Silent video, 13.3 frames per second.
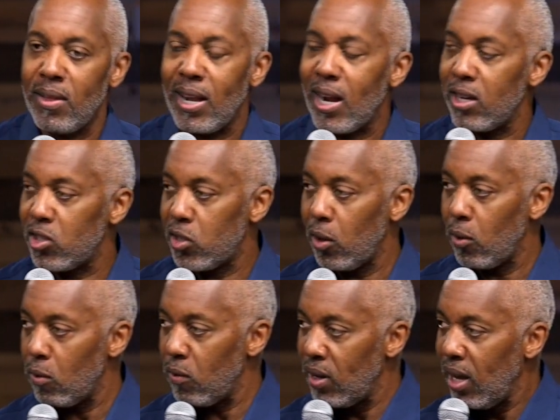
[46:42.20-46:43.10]
that I
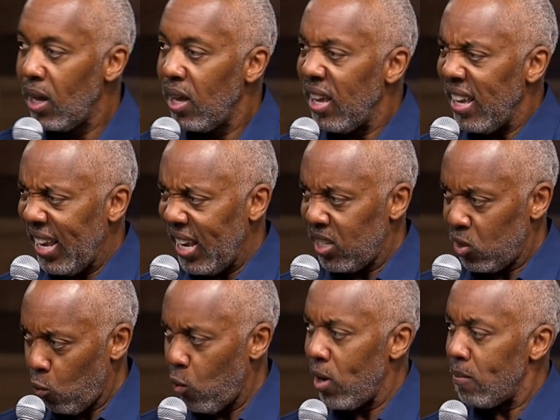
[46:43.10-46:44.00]
serve is
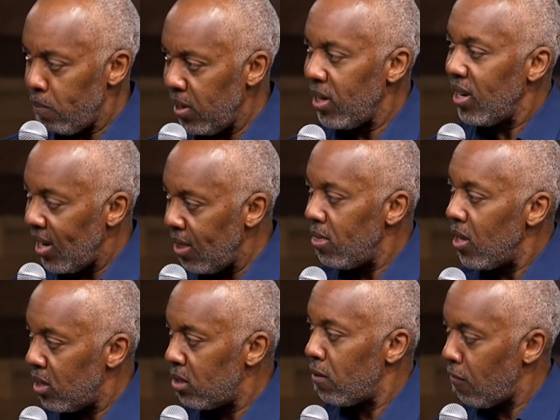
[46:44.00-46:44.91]
with me in
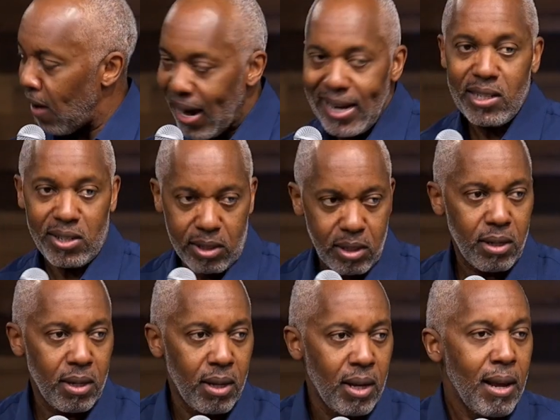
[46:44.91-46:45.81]
this fight.
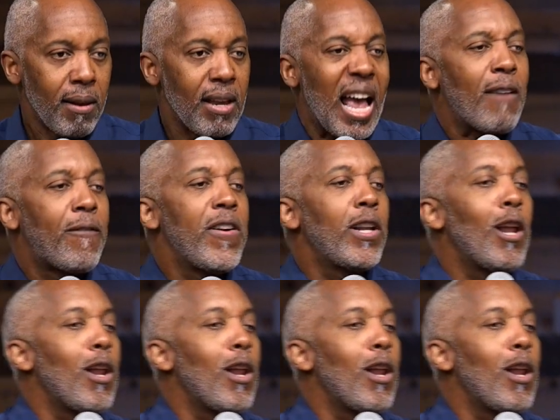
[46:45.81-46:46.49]
Yeah, I feel